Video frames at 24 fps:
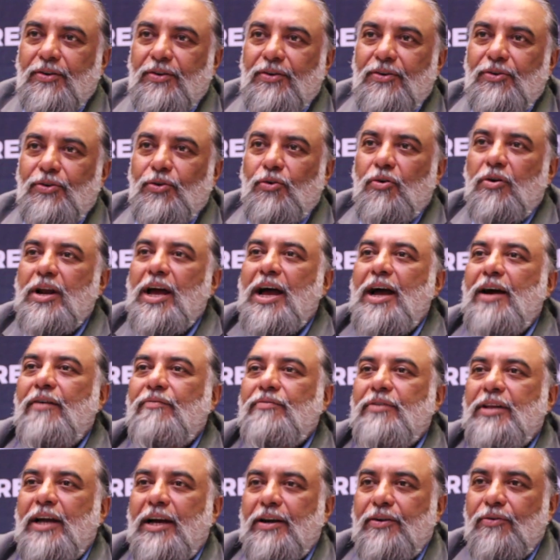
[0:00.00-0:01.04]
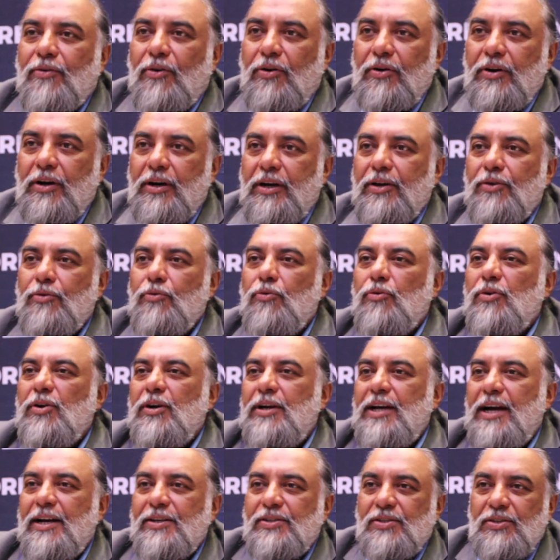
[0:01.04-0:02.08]
You don't have that already.
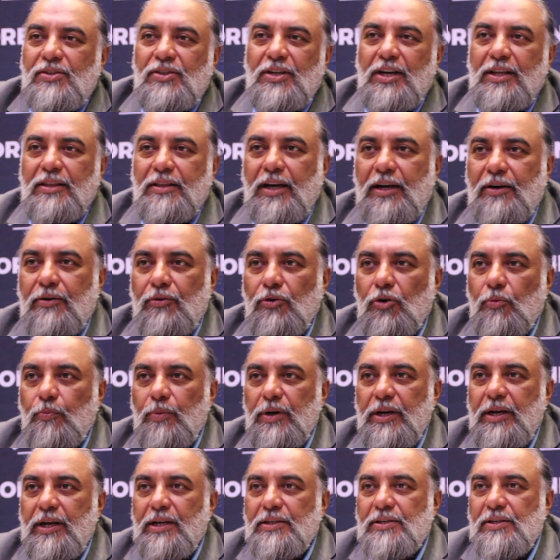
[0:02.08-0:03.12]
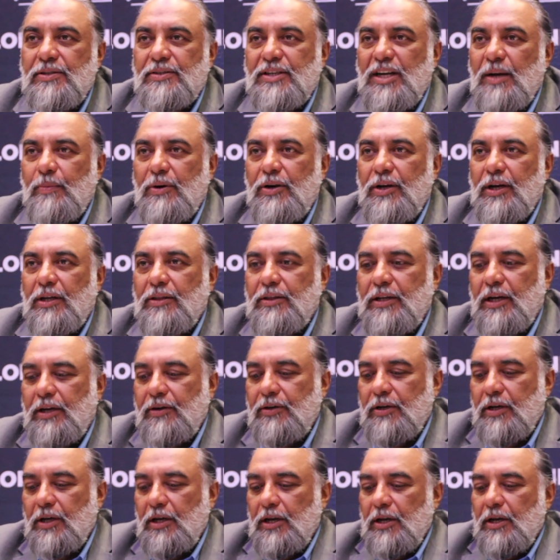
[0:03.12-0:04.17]
Google hasn't done that. Nobody else has come and done that.
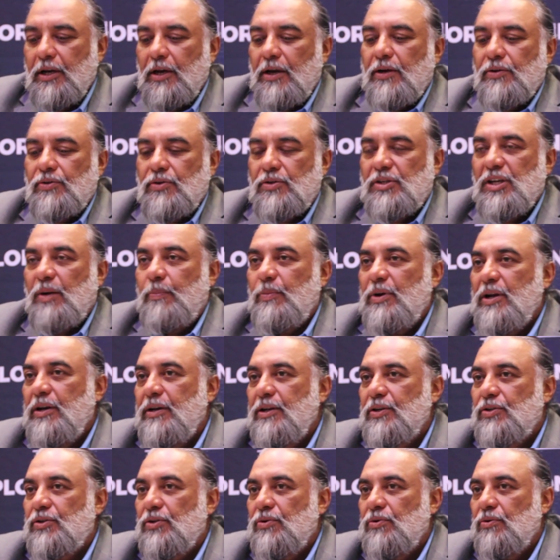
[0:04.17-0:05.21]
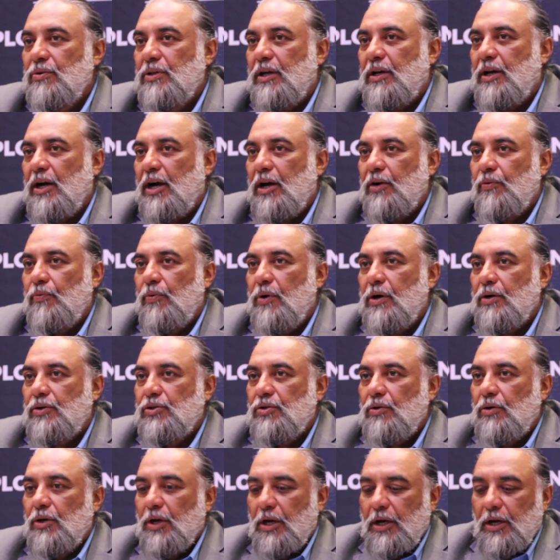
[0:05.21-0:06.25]
So somebody needs to do that hard work.
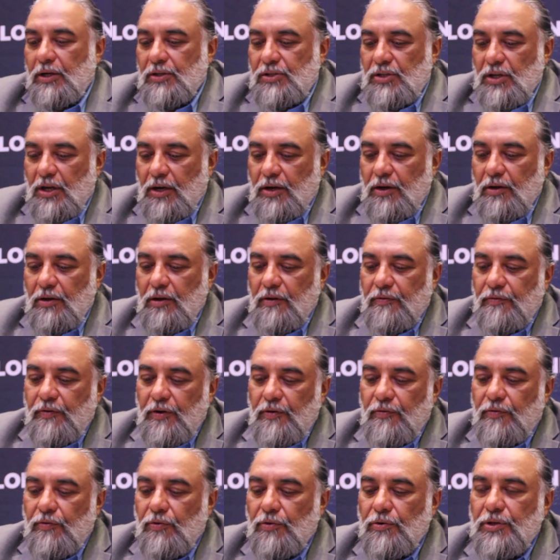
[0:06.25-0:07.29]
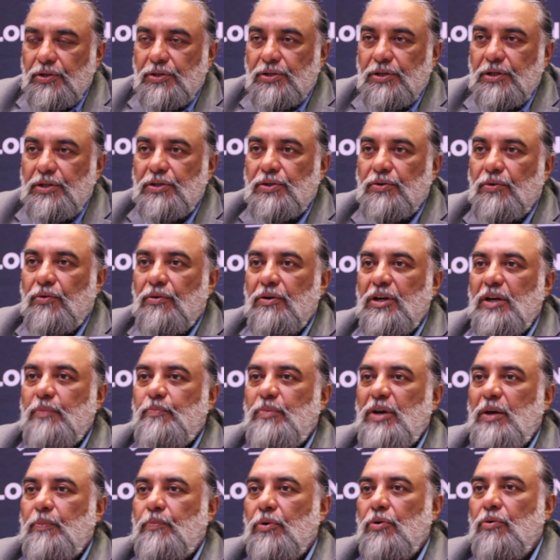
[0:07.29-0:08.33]
So circle of influence is only
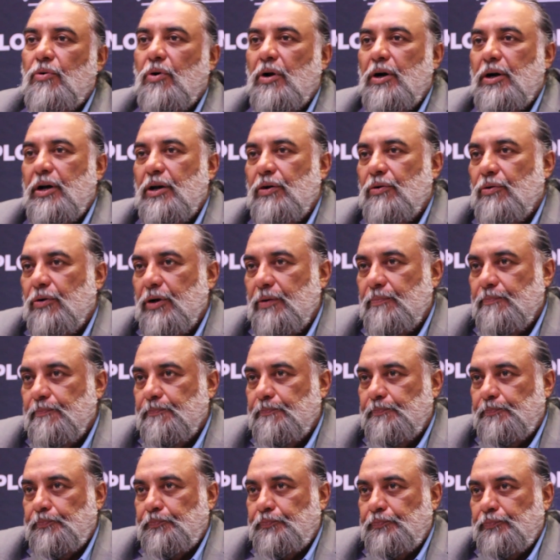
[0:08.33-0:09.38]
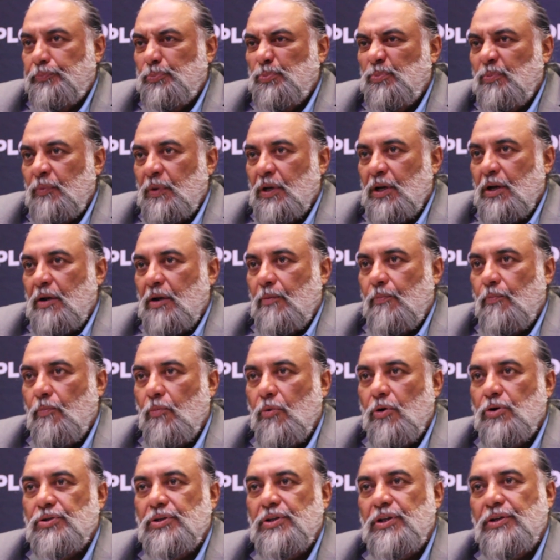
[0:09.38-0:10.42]
people who already know him.
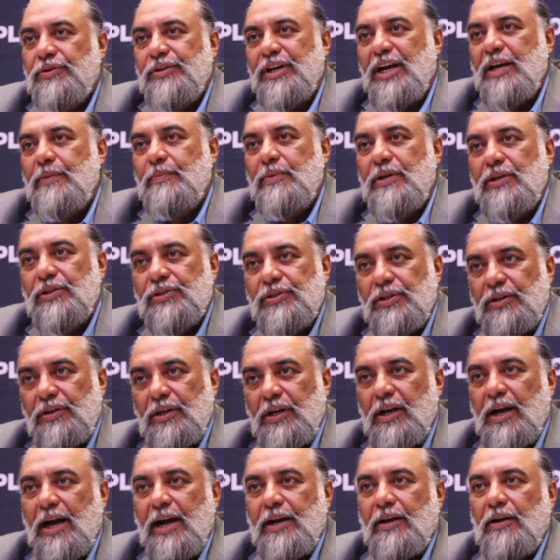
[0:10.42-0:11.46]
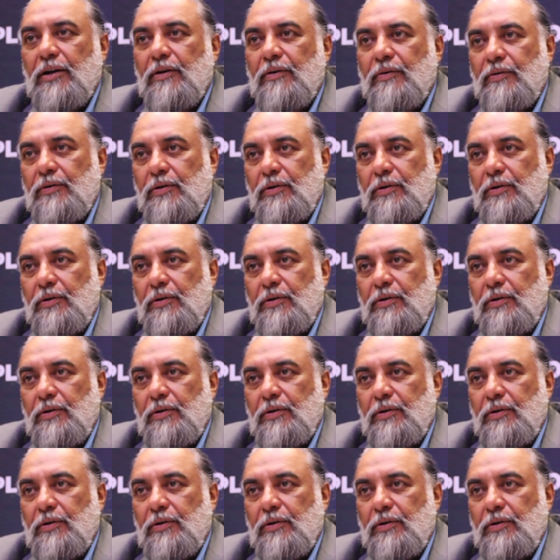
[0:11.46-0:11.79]
Most of the time, he's sitting idle.